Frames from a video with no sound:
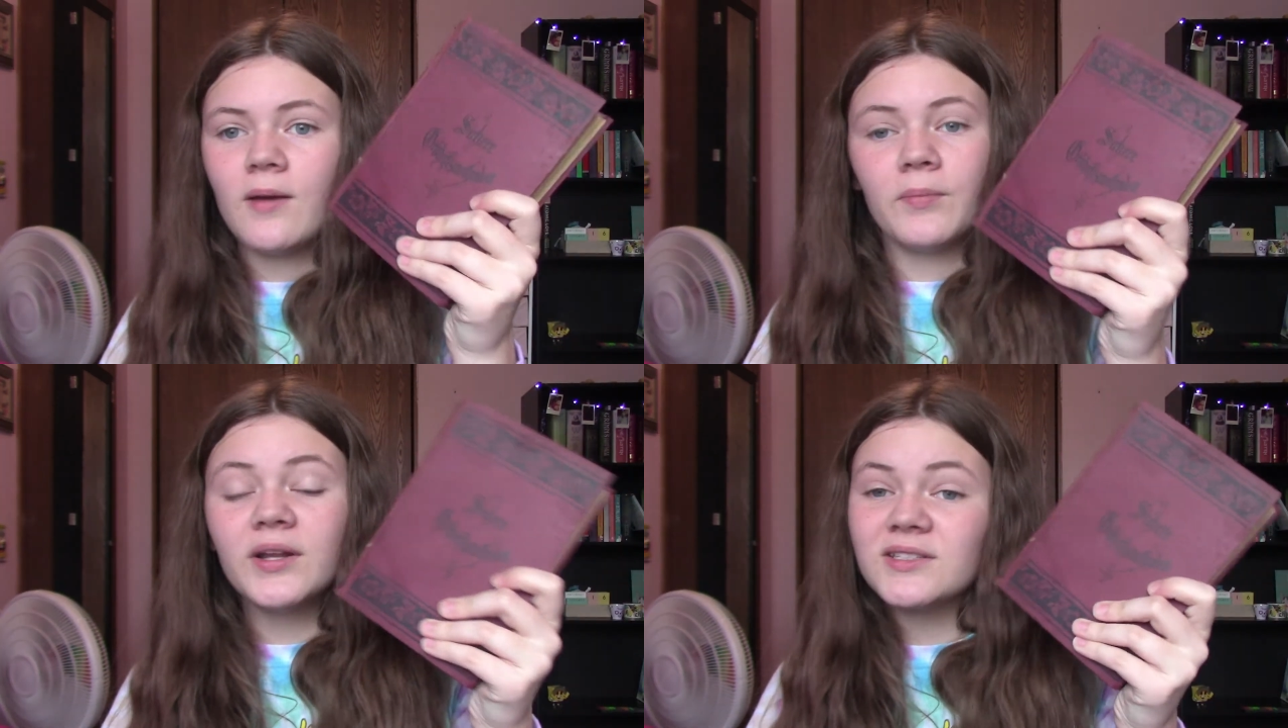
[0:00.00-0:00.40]

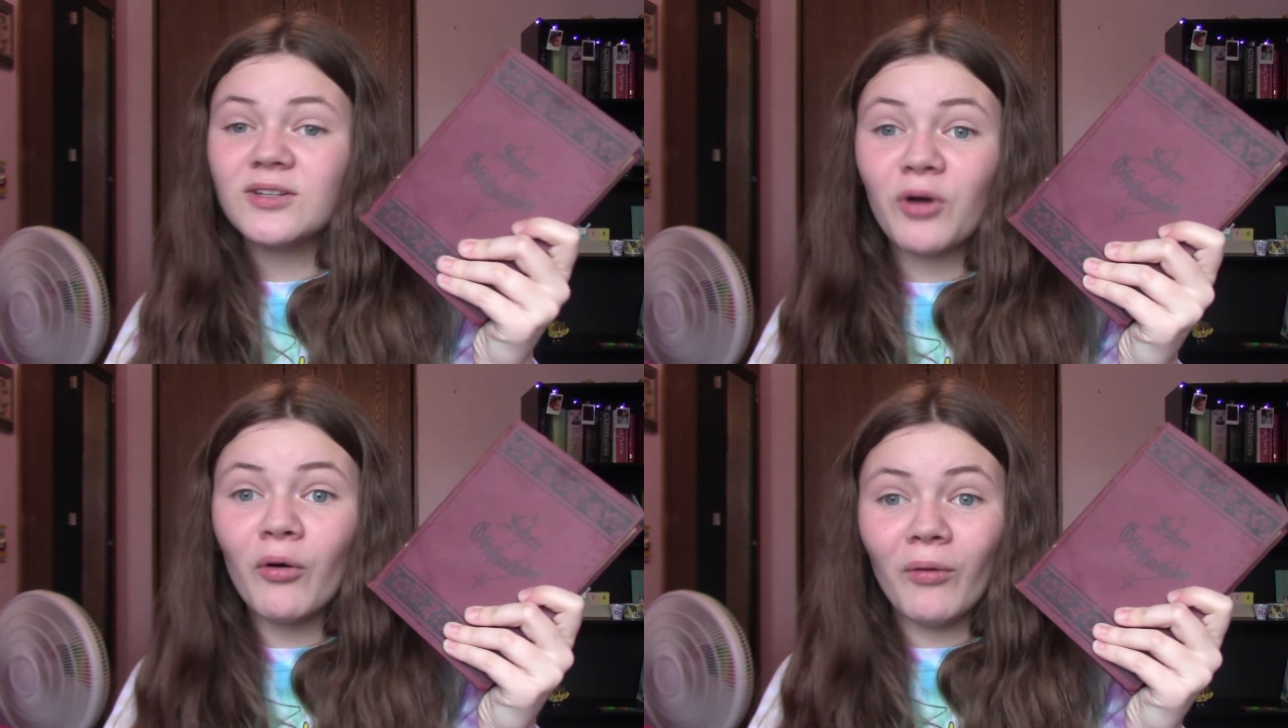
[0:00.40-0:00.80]
But it's
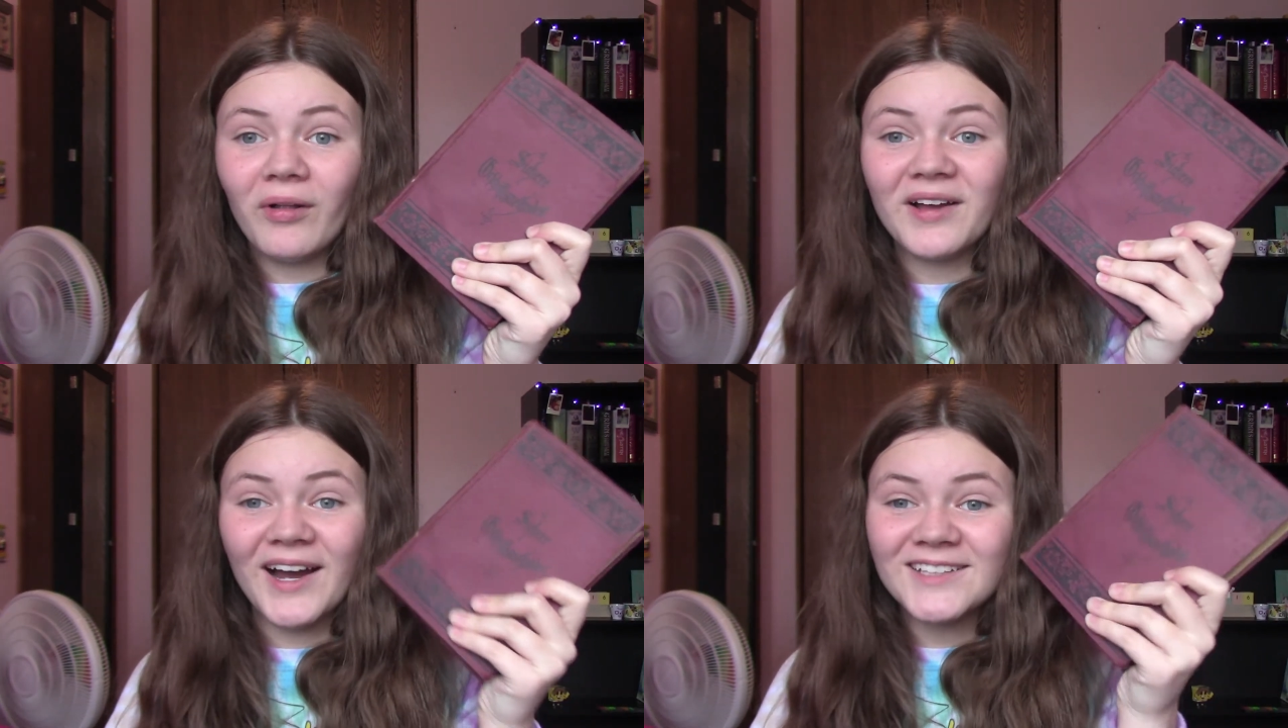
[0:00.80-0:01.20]
still cool.
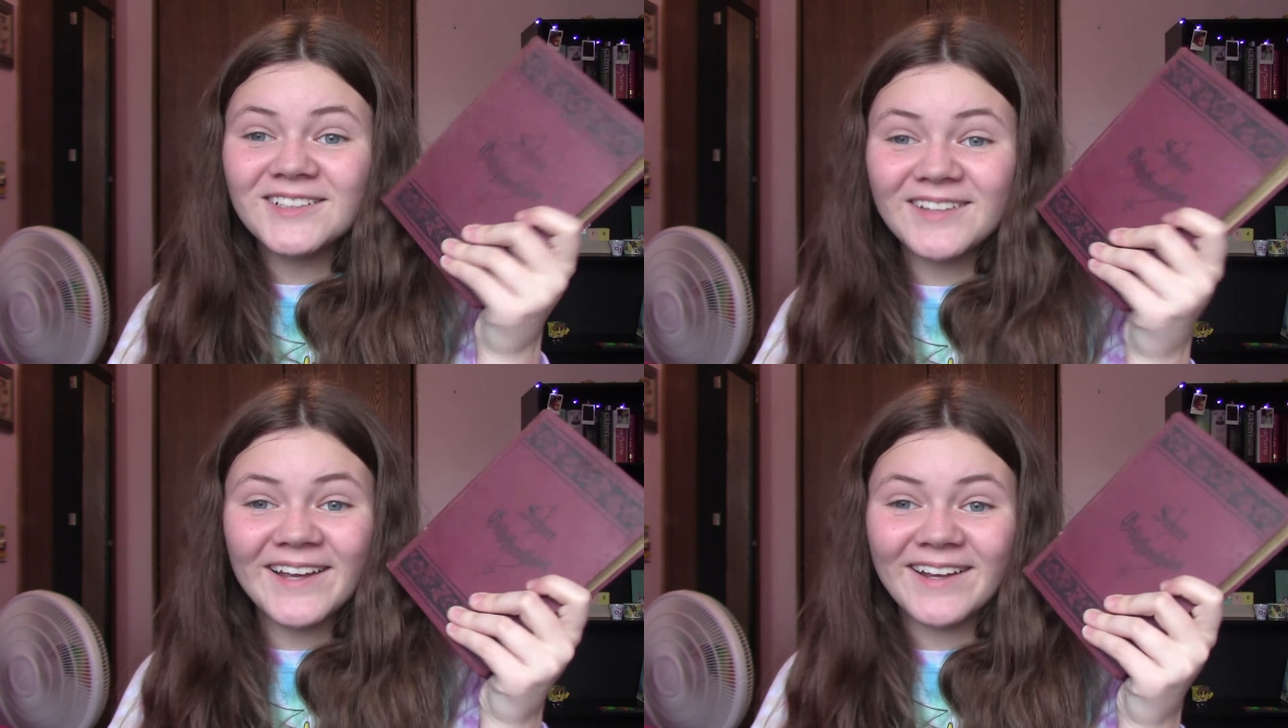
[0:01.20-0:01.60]
I
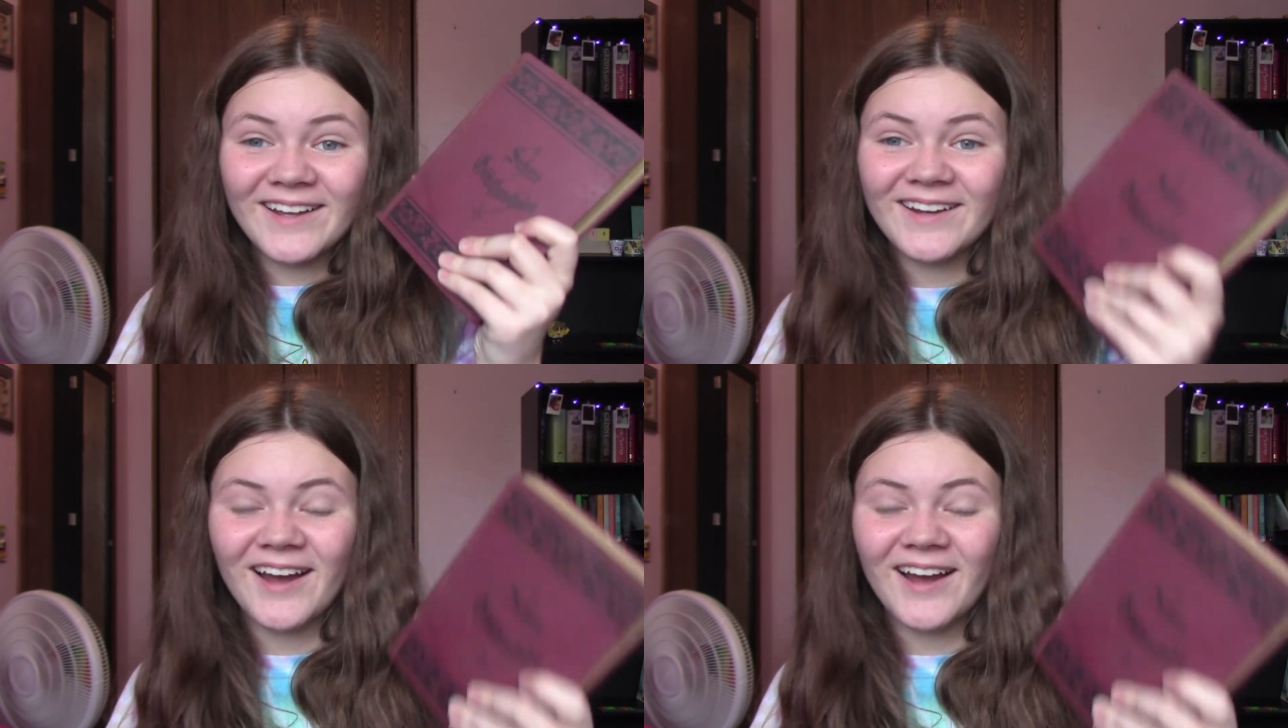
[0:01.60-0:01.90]
still like it.